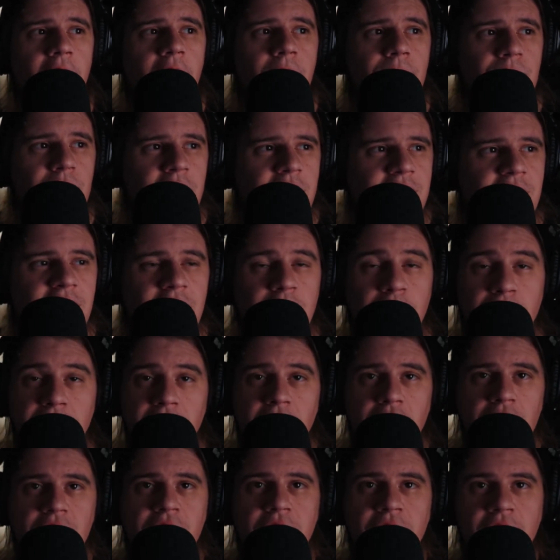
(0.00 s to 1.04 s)
because he's
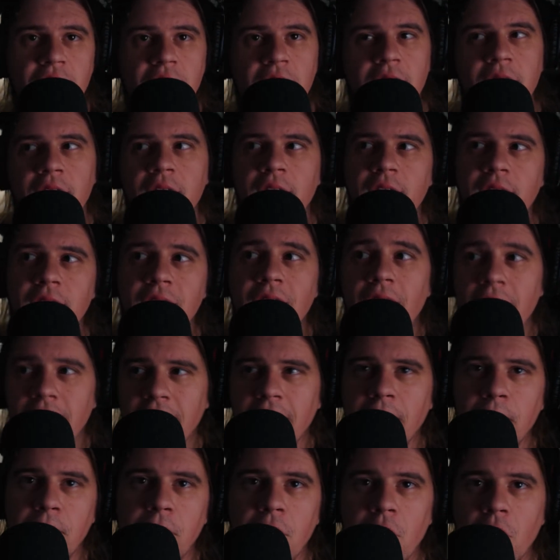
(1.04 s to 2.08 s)
built a
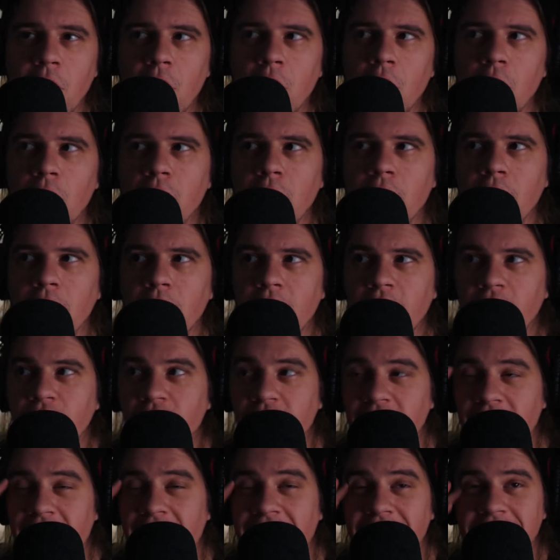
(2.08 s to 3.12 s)
couple of
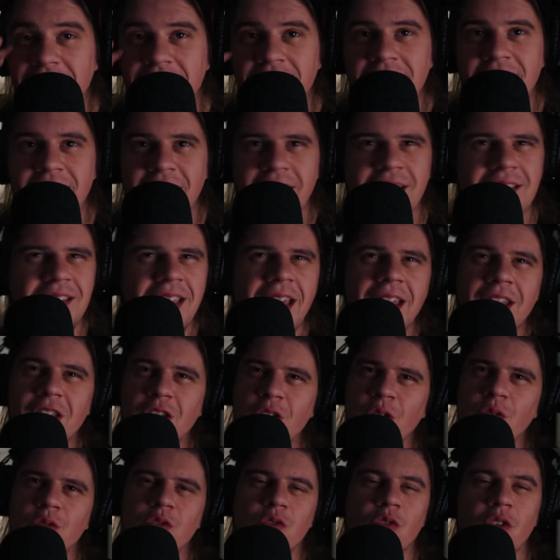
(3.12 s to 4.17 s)
desks. He's got a
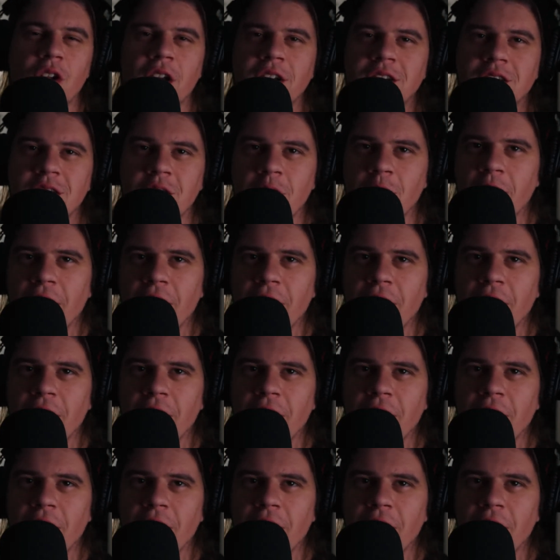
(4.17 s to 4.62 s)
huge garage though.